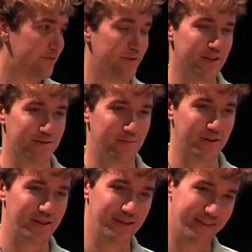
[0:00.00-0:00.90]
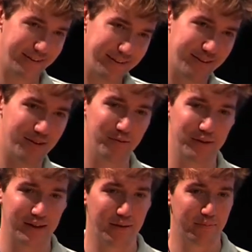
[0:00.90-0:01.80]
First, we need to do
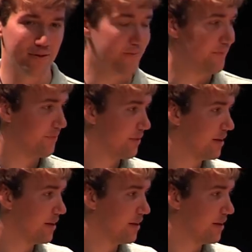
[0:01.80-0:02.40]
a couple